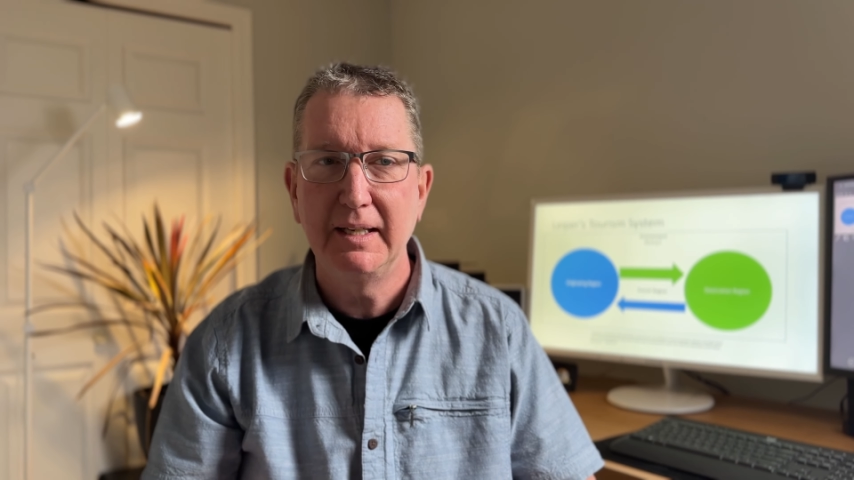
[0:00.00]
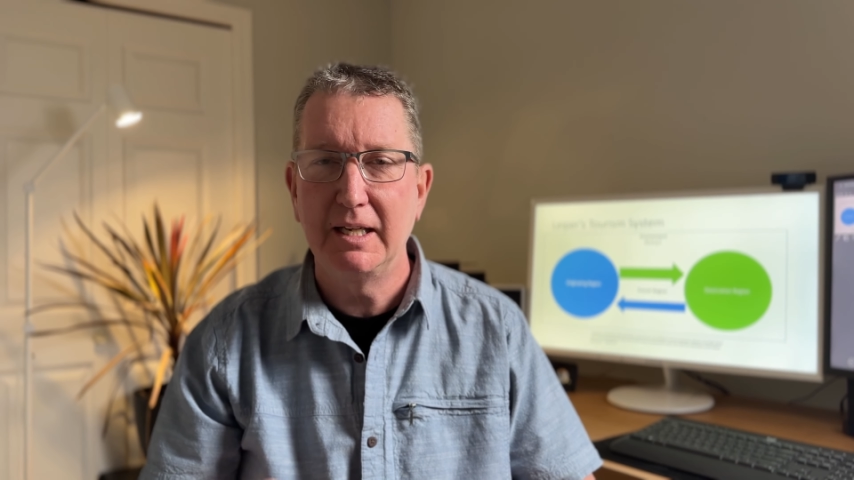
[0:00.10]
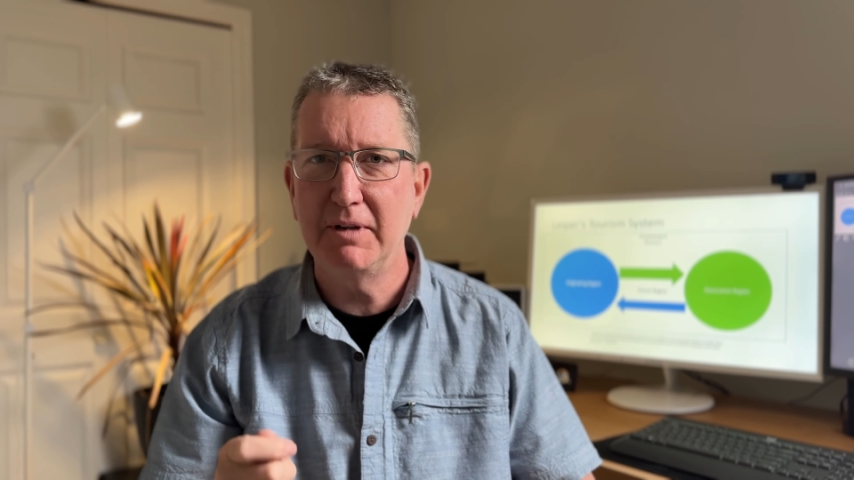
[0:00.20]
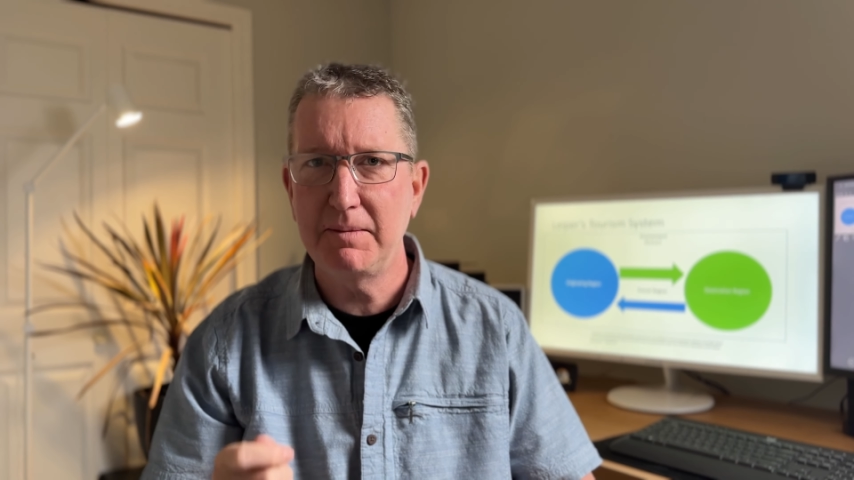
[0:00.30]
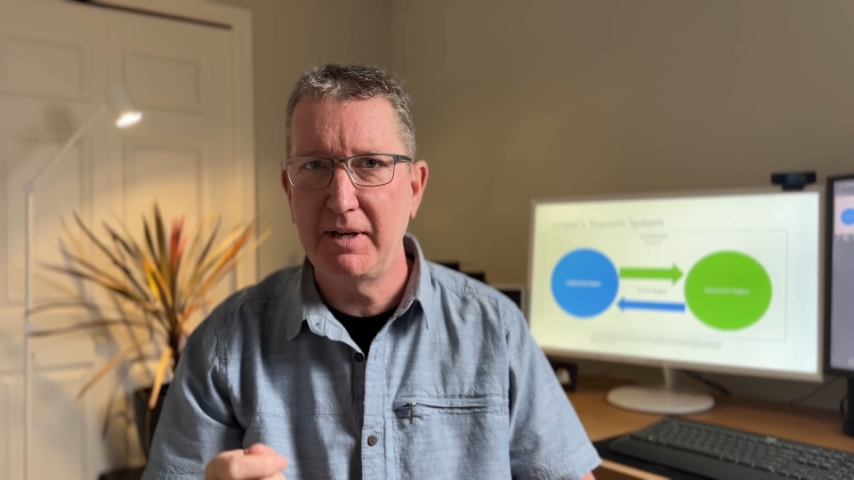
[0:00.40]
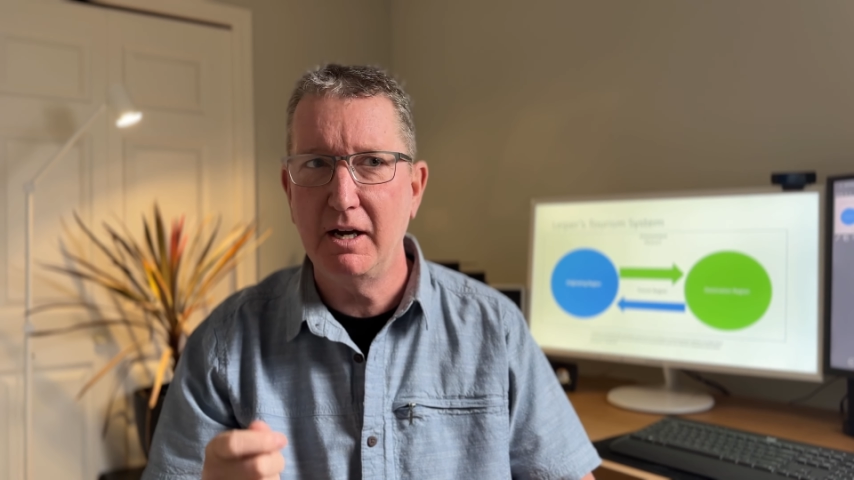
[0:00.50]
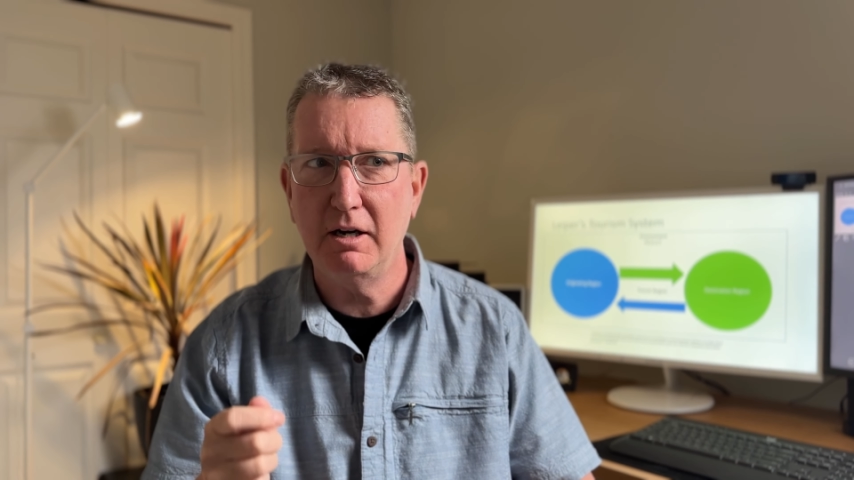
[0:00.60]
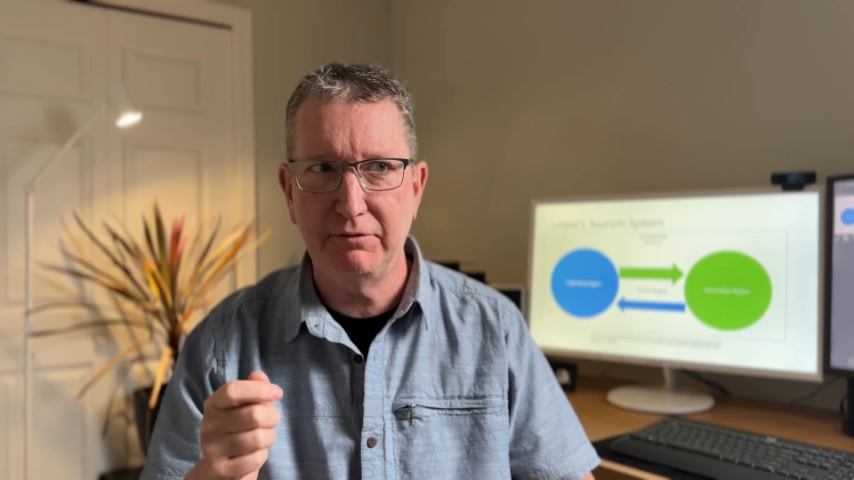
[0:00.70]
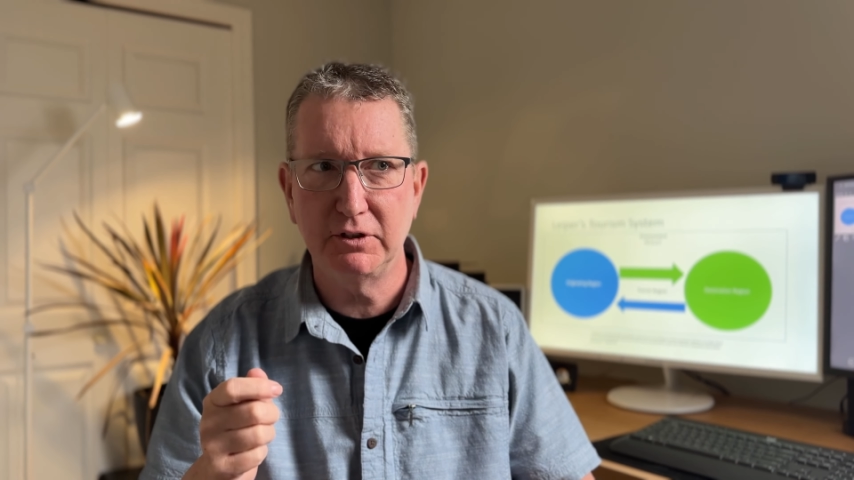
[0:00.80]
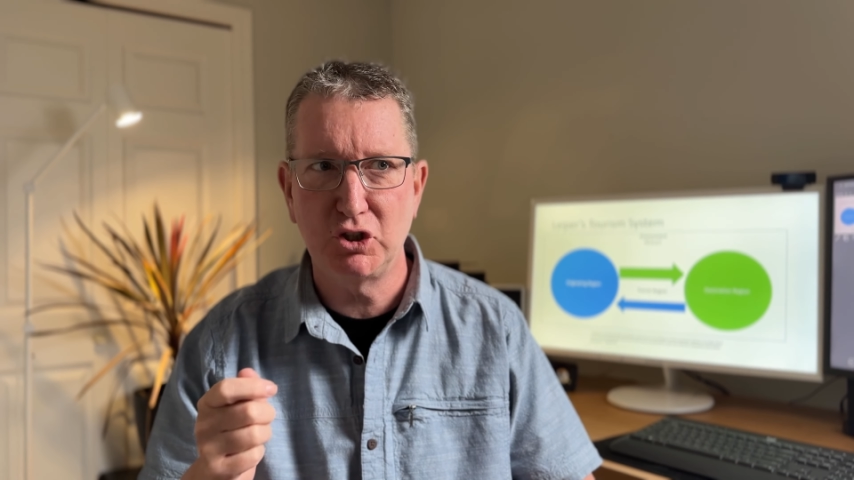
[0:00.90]
It might be
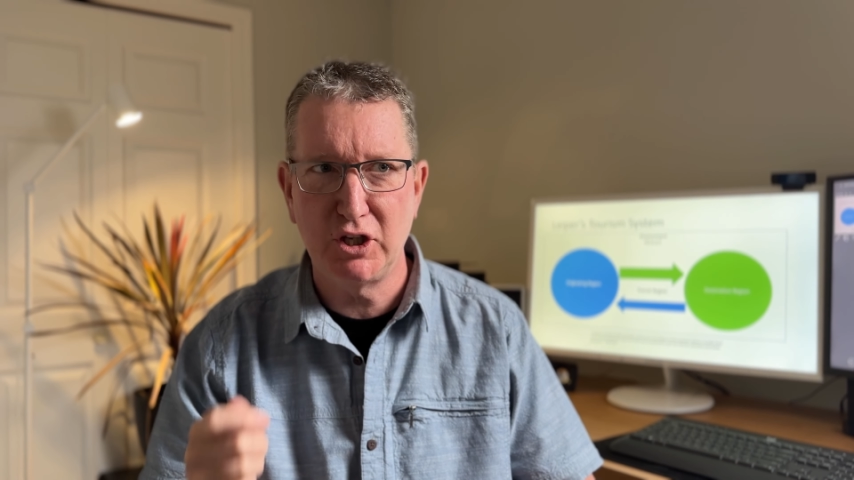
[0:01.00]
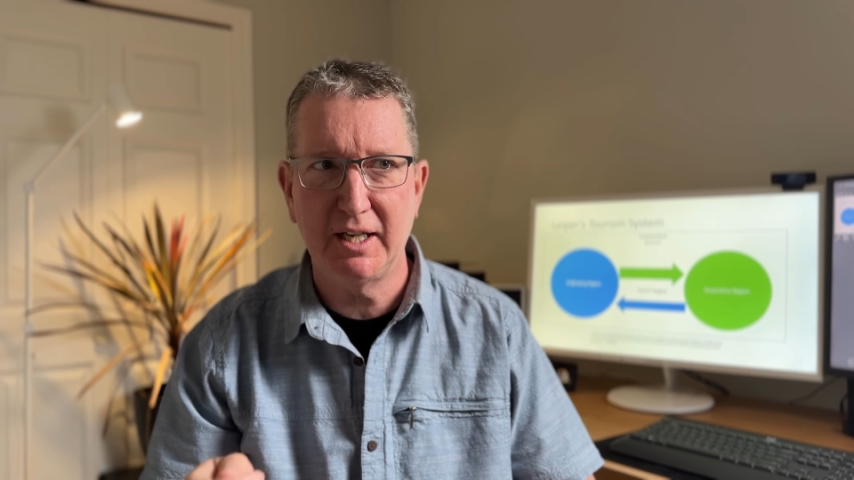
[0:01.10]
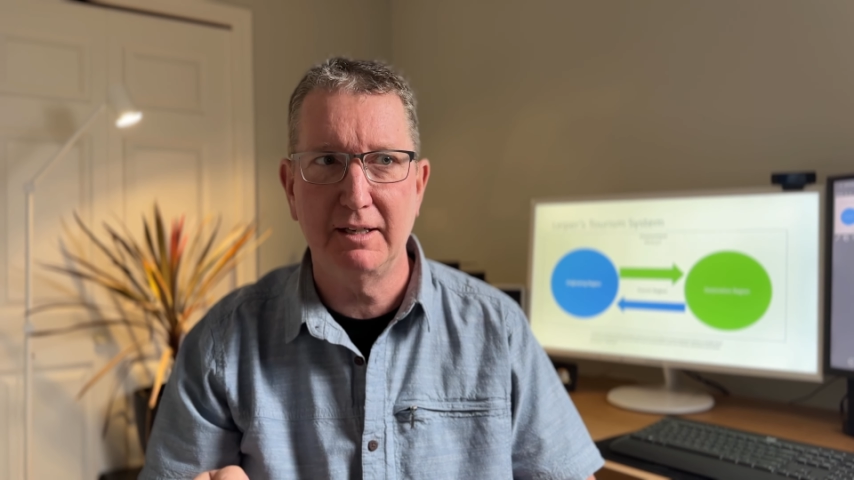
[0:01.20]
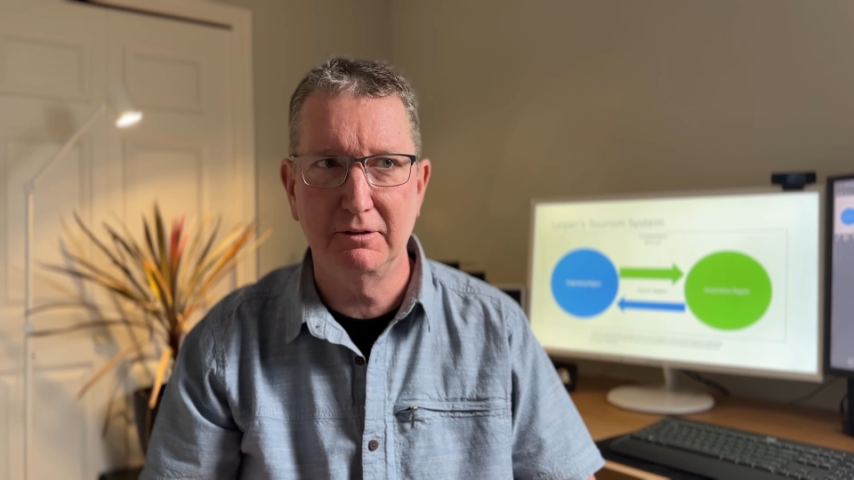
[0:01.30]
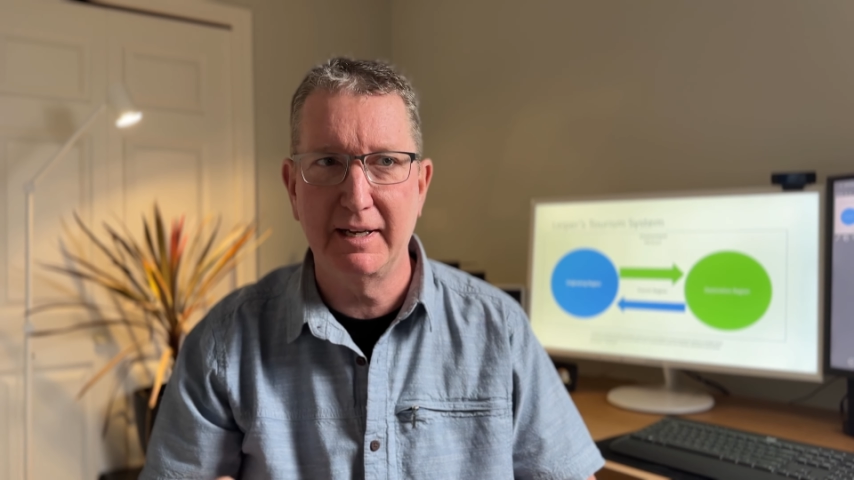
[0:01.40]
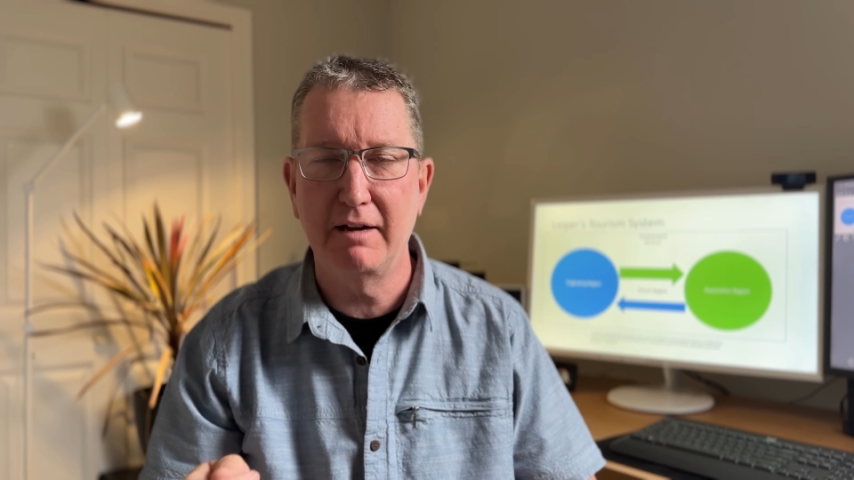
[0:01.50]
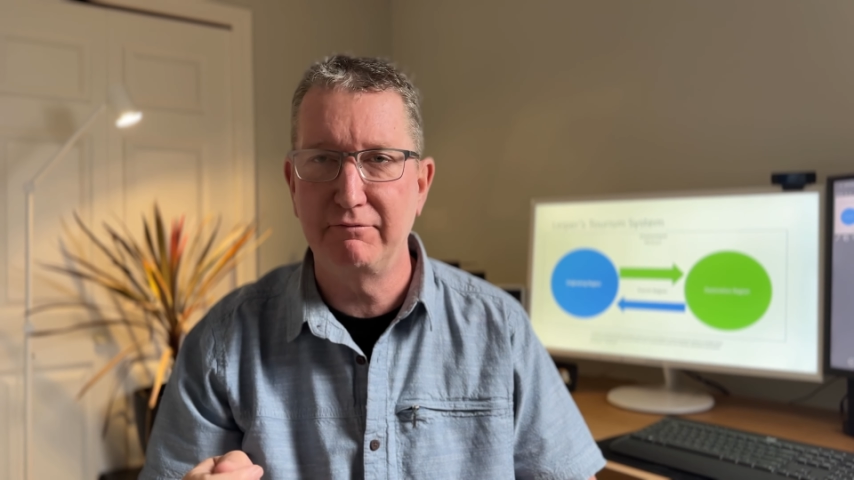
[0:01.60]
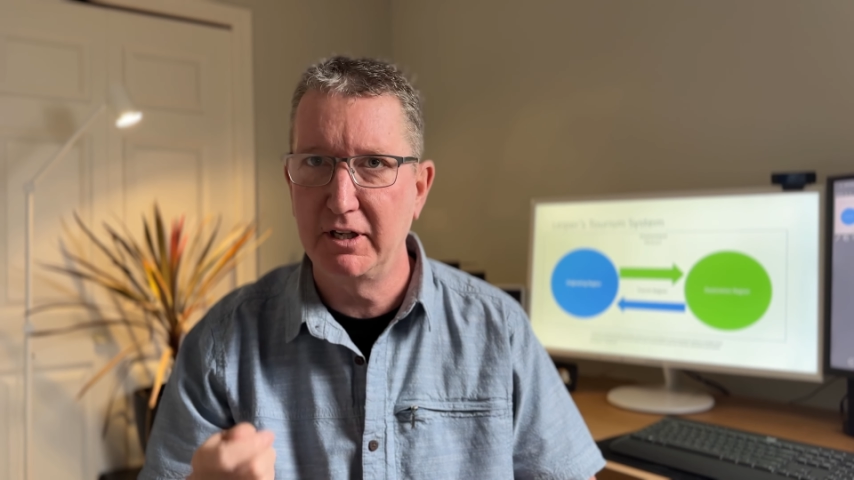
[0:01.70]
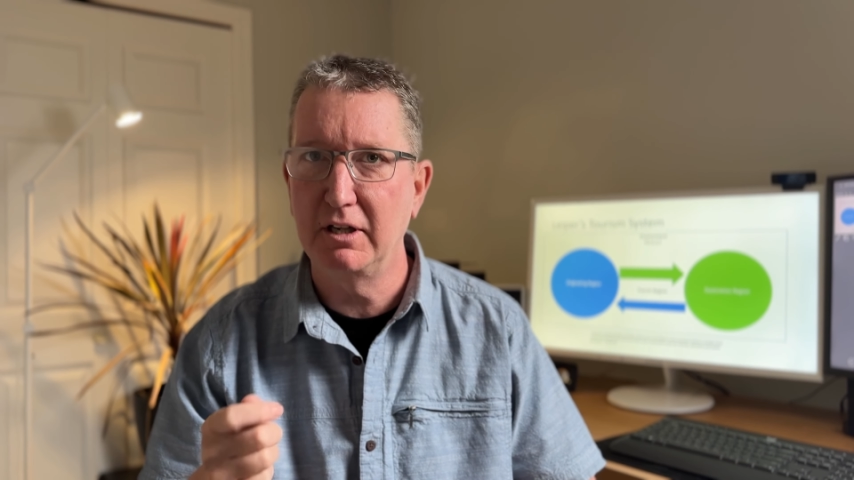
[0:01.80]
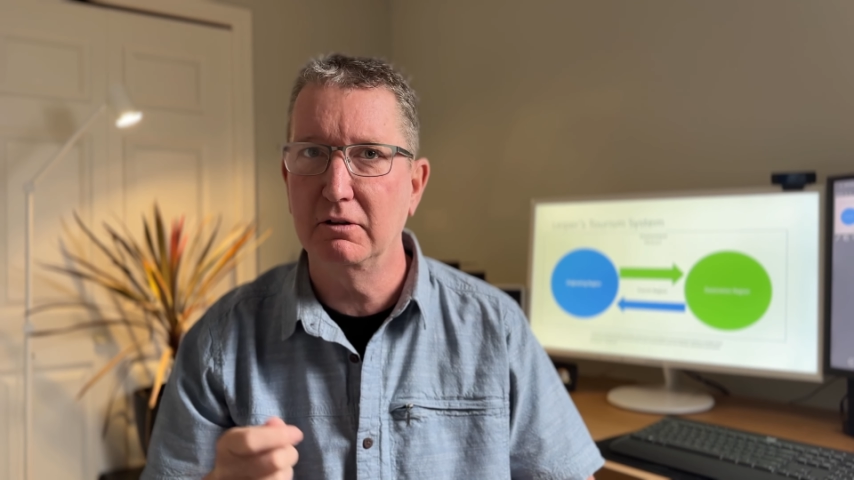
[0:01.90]
helpful to check out that
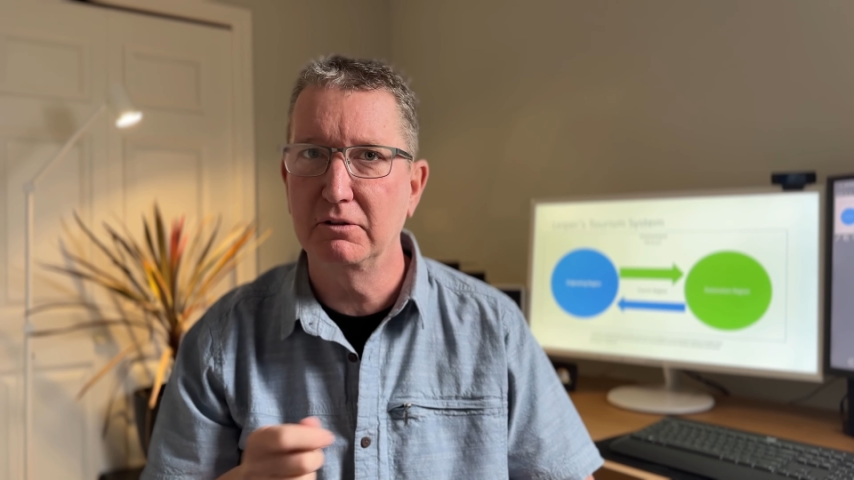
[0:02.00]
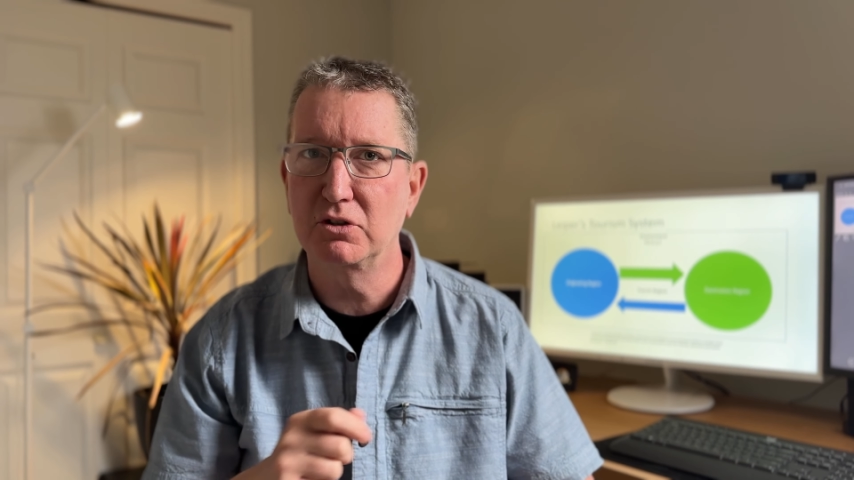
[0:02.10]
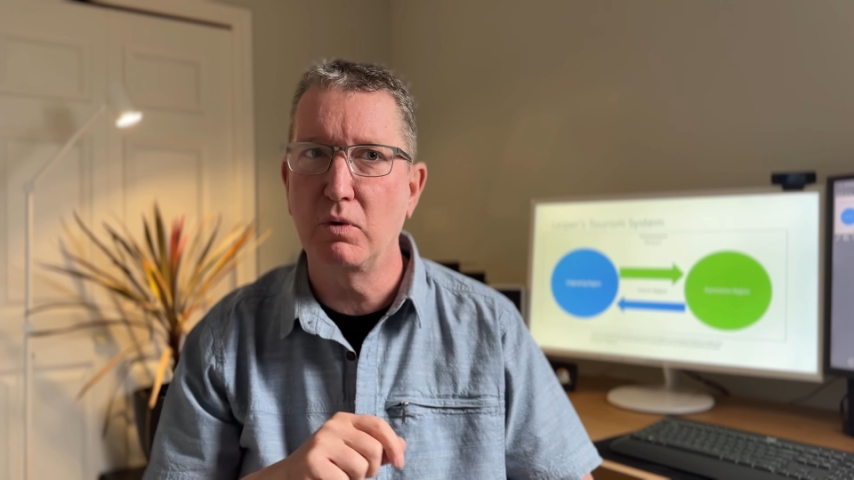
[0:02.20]
video as